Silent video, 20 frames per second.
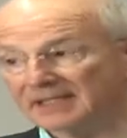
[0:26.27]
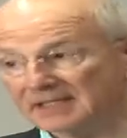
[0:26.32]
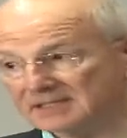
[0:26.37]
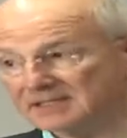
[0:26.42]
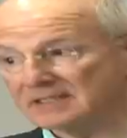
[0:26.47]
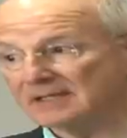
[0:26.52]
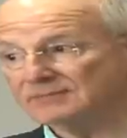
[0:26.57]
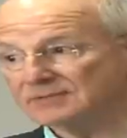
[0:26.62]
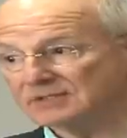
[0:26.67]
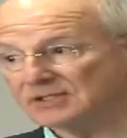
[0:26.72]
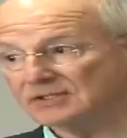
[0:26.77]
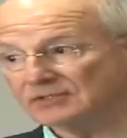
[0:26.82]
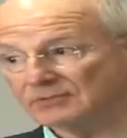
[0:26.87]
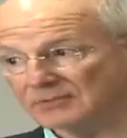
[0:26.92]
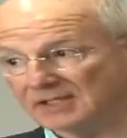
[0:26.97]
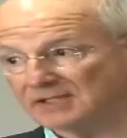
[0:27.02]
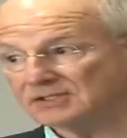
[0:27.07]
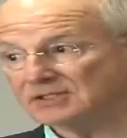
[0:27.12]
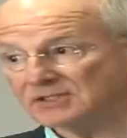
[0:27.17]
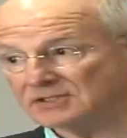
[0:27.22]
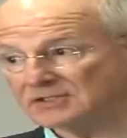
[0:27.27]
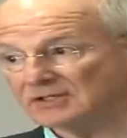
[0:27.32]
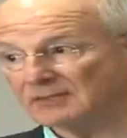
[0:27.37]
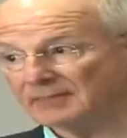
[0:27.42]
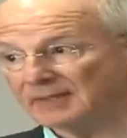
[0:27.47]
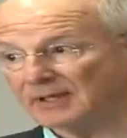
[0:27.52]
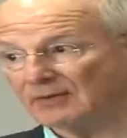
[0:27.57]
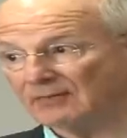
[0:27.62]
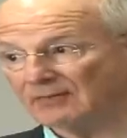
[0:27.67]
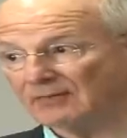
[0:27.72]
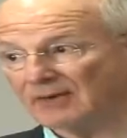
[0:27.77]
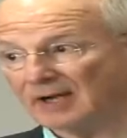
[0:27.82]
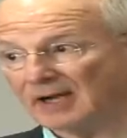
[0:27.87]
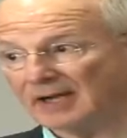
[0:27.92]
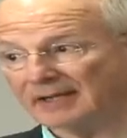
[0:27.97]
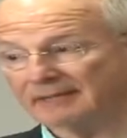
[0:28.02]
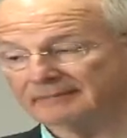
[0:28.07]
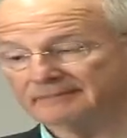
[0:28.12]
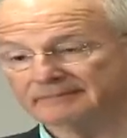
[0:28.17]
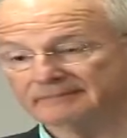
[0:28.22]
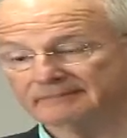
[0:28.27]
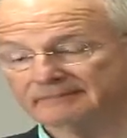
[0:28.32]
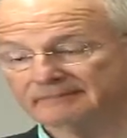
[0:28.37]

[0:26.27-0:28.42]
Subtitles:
in some situations still may override.